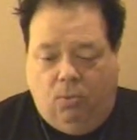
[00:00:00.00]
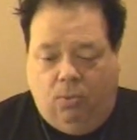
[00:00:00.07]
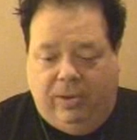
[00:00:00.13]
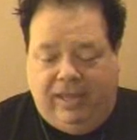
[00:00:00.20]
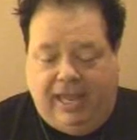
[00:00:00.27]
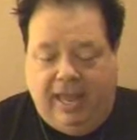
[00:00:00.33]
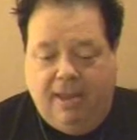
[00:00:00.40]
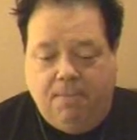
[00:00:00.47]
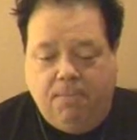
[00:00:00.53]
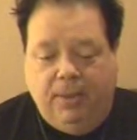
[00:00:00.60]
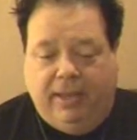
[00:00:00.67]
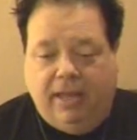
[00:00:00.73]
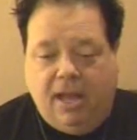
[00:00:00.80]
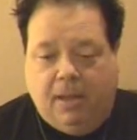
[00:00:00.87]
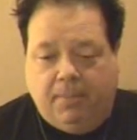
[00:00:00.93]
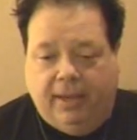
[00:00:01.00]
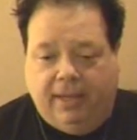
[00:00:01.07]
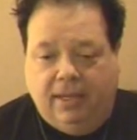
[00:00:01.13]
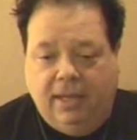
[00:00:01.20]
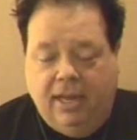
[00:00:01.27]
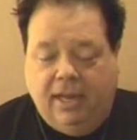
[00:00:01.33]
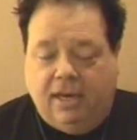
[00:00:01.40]
with him
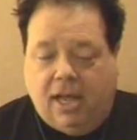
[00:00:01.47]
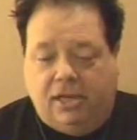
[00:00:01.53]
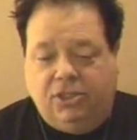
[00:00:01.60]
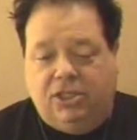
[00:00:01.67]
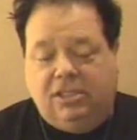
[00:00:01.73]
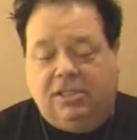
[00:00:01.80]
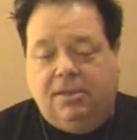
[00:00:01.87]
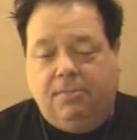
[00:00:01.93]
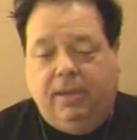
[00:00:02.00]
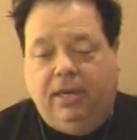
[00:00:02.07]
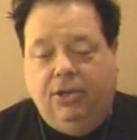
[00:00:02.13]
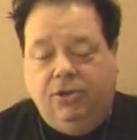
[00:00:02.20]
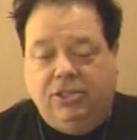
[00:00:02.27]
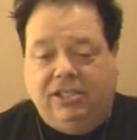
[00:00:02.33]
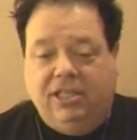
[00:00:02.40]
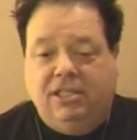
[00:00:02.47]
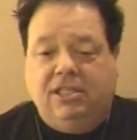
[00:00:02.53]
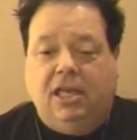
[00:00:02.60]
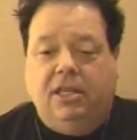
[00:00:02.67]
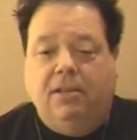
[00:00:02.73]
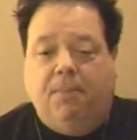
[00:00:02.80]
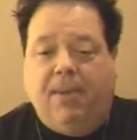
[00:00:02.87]
becoming not just somebody who
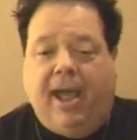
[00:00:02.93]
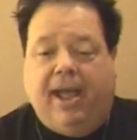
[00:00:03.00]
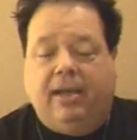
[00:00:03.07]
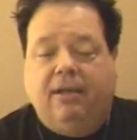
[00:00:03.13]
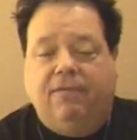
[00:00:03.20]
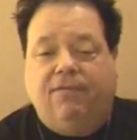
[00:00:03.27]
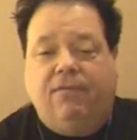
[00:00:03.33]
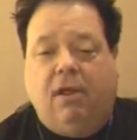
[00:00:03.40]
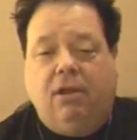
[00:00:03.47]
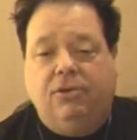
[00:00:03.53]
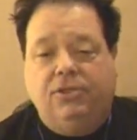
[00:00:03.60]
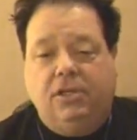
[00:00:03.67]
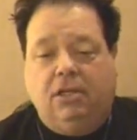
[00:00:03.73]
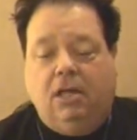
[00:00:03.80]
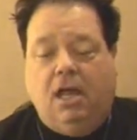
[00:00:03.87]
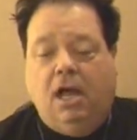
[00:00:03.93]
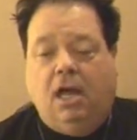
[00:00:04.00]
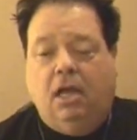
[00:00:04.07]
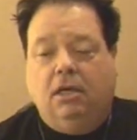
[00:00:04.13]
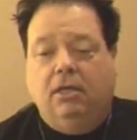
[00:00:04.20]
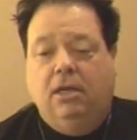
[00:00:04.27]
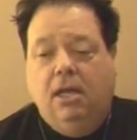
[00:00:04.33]
sits on the back and follows
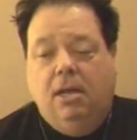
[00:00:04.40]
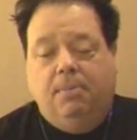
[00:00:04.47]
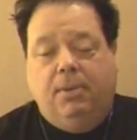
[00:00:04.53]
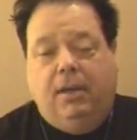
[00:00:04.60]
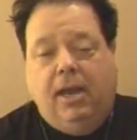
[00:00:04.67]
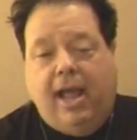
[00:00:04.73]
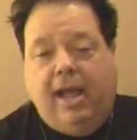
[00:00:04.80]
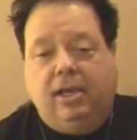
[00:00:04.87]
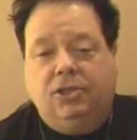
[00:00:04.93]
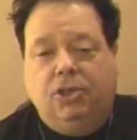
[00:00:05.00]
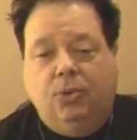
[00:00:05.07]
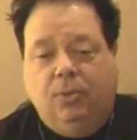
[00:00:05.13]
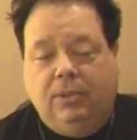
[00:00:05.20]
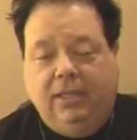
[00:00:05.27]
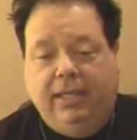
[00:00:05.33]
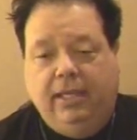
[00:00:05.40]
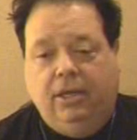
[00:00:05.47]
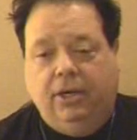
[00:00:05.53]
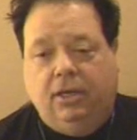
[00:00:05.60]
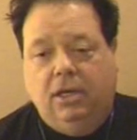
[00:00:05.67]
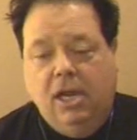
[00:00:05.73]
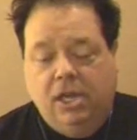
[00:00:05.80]
along, but an actual
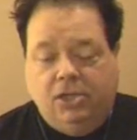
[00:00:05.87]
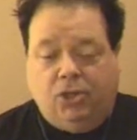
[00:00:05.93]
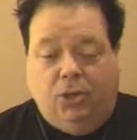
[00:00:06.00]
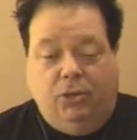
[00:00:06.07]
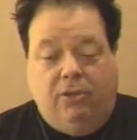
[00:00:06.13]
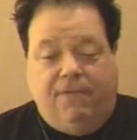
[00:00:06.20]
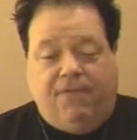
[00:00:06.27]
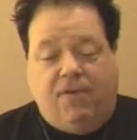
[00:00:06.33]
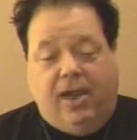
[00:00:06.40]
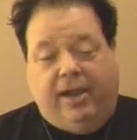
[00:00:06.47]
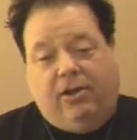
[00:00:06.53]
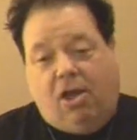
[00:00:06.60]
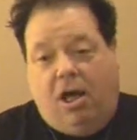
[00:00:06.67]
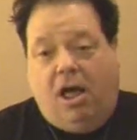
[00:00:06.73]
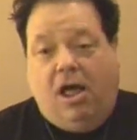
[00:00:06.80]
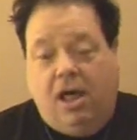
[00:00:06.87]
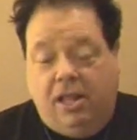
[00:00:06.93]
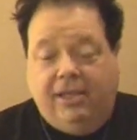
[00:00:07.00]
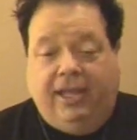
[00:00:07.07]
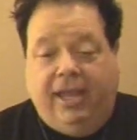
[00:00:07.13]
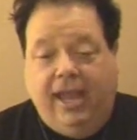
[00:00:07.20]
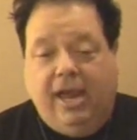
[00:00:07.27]
leader. So you'll find
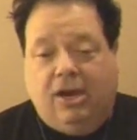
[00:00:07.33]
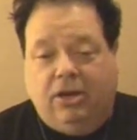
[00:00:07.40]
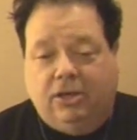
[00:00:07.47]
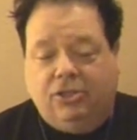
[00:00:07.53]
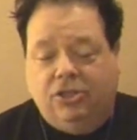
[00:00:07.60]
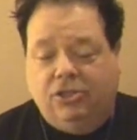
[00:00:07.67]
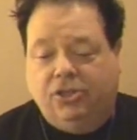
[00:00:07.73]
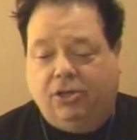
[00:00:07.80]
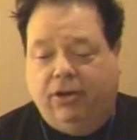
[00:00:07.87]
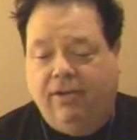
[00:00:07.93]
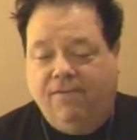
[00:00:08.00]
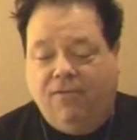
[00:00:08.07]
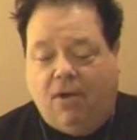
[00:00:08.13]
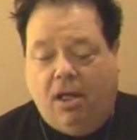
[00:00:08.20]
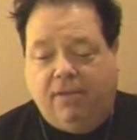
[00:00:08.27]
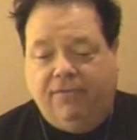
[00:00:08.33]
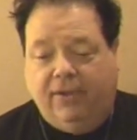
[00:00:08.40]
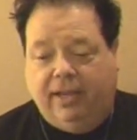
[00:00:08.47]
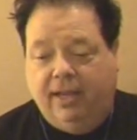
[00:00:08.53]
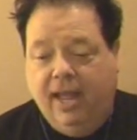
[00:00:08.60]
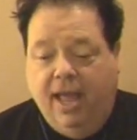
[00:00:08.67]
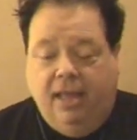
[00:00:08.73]
all the characters are
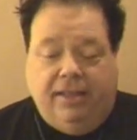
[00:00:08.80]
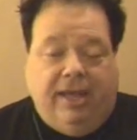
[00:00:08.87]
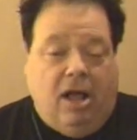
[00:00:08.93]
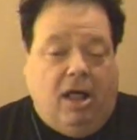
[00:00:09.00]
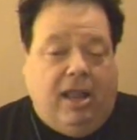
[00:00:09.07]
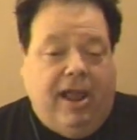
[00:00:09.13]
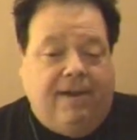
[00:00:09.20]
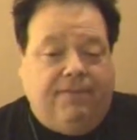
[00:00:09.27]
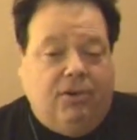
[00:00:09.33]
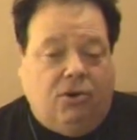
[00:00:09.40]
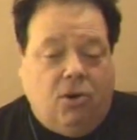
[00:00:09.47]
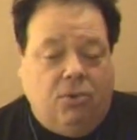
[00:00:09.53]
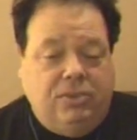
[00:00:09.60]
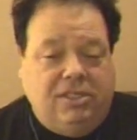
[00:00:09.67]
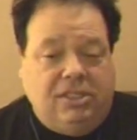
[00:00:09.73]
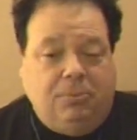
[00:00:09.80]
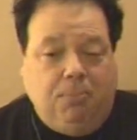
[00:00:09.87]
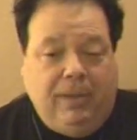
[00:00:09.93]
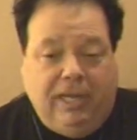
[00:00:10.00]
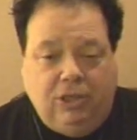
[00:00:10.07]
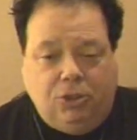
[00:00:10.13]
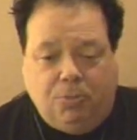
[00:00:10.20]
evolving. They all have their own
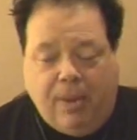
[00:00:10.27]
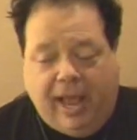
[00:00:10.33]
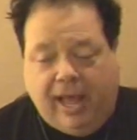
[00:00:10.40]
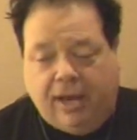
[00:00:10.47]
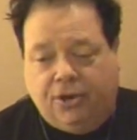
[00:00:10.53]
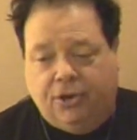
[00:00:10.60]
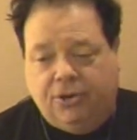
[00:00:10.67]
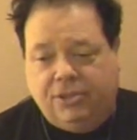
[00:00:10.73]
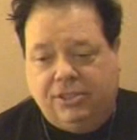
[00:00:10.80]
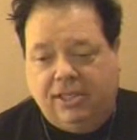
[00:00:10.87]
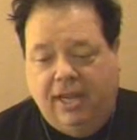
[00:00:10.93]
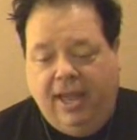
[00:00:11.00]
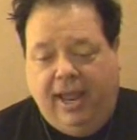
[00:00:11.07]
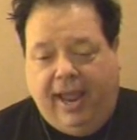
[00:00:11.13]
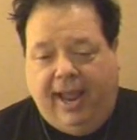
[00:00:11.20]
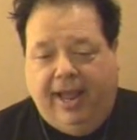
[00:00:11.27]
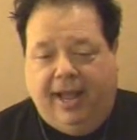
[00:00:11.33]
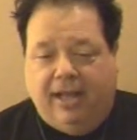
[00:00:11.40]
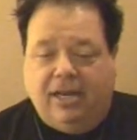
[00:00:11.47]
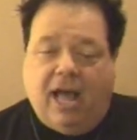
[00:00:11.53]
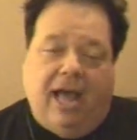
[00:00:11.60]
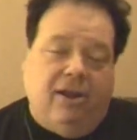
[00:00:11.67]
speech patterns.
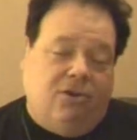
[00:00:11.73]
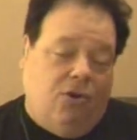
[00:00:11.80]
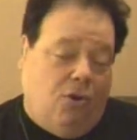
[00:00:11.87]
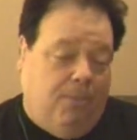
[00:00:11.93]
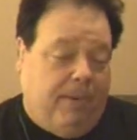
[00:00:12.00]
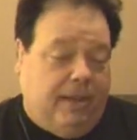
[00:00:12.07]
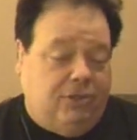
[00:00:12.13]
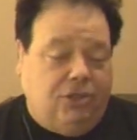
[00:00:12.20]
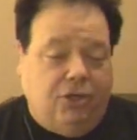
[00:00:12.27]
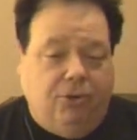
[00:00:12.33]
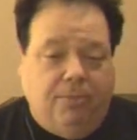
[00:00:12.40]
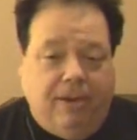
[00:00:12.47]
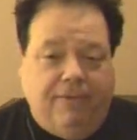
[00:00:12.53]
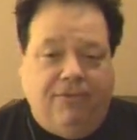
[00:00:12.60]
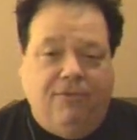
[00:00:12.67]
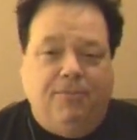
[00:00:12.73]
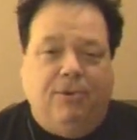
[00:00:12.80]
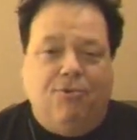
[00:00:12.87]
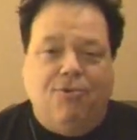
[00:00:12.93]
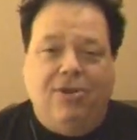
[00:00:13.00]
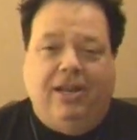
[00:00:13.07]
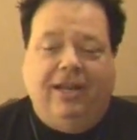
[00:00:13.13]
And I don't know about you, but if you've
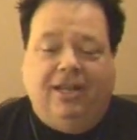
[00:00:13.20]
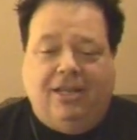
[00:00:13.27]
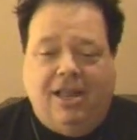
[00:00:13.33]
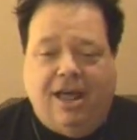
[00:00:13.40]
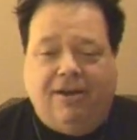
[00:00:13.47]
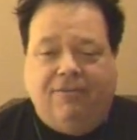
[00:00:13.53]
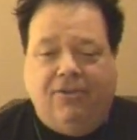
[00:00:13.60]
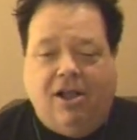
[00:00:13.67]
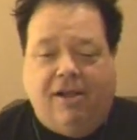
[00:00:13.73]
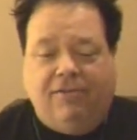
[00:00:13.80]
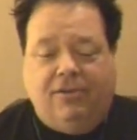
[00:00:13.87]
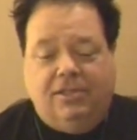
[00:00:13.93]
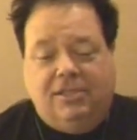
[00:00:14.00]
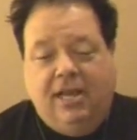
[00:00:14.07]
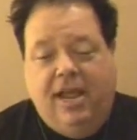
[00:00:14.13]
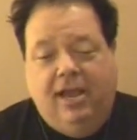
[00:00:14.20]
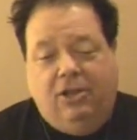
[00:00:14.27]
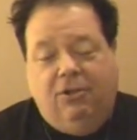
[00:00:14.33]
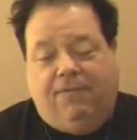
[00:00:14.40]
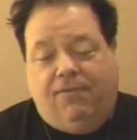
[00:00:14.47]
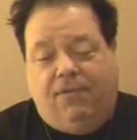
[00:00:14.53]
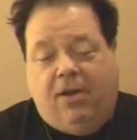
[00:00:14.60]
been reading a lot of novels,
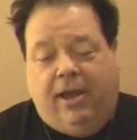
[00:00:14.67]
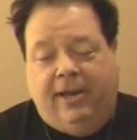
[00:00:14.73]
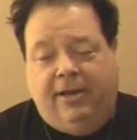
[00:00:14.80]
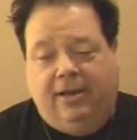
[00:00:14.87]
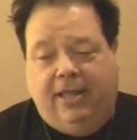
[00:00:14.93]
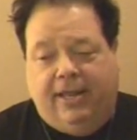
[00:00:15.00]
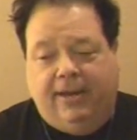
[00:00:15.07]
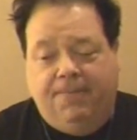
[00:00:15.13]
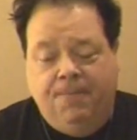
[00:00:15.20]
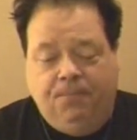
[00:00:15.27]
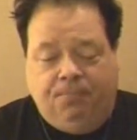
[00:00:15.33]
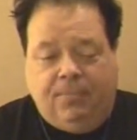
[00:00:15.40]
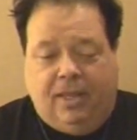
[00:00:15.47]
you'll find that